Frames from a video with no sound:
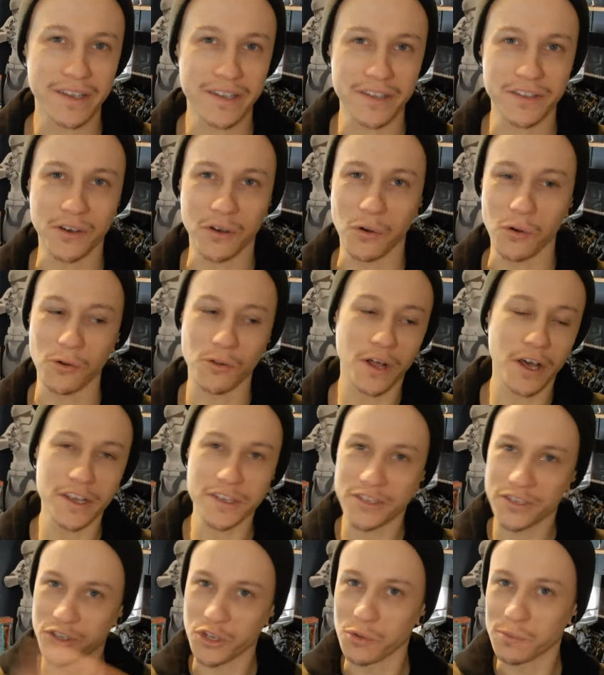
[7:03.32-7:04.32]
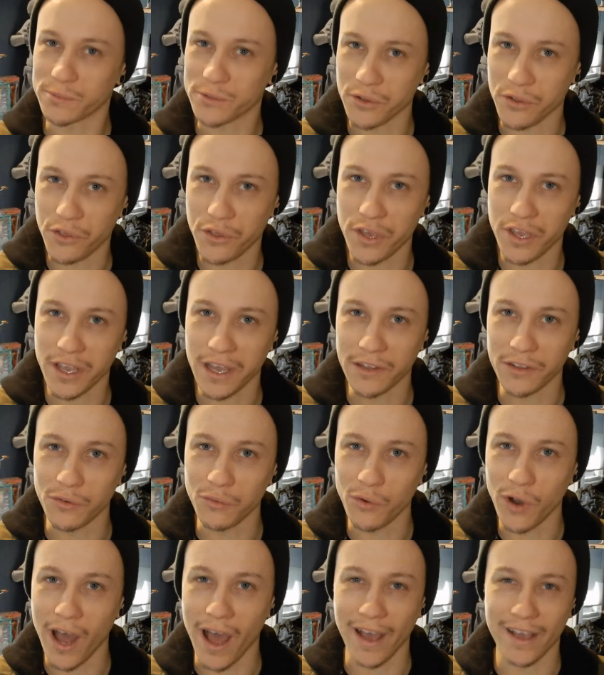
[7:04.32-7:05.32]
I did the whole ice sculpture thing on
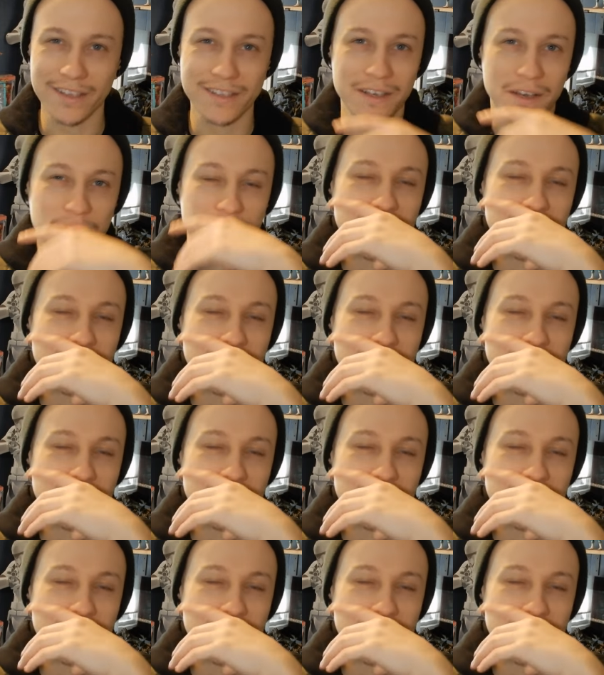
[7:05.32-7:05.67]
the rocks,